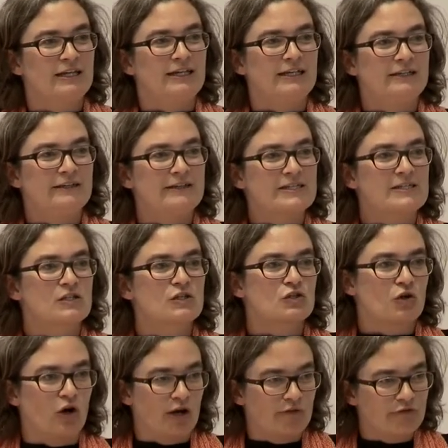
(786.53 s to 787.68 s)
in this
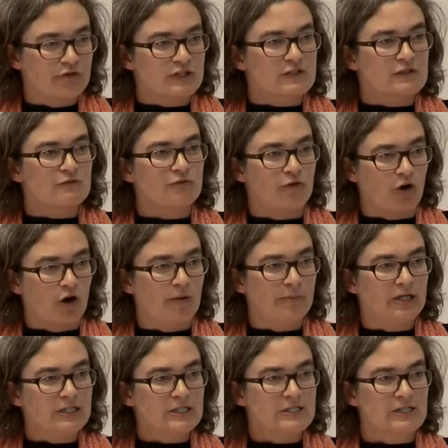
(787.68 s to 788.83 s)
conference
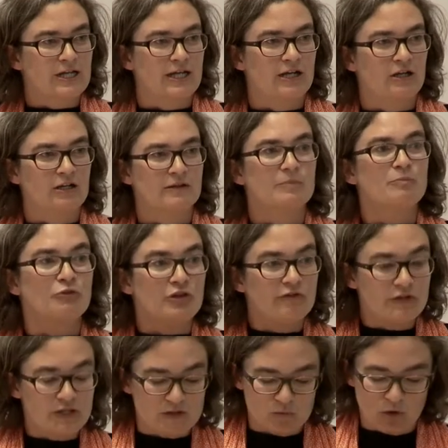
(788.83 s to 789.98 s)
format the
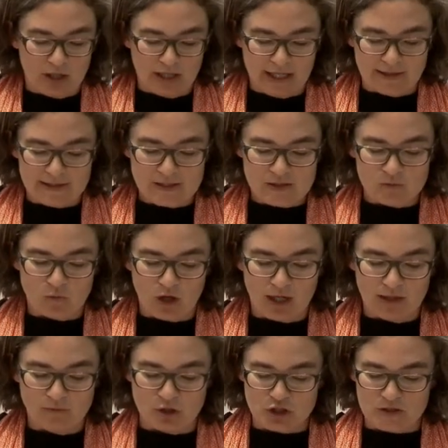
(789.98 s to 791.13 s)
previous one and this
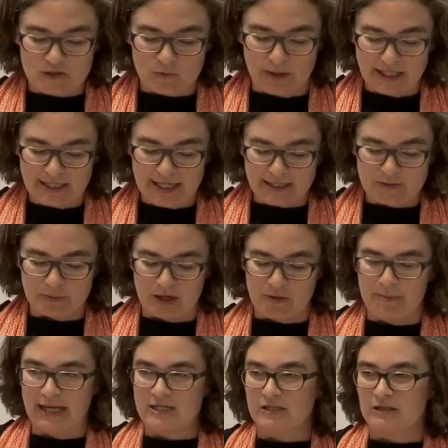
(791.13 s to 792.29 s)
one, which is quite
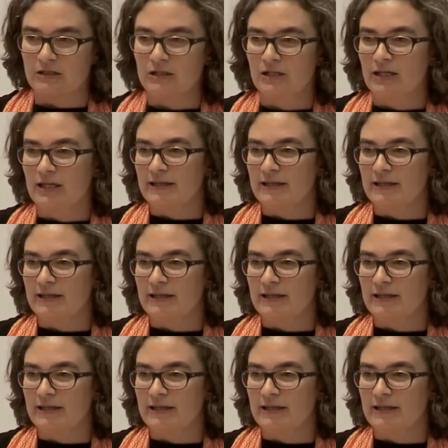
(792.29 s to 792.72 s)
experimental.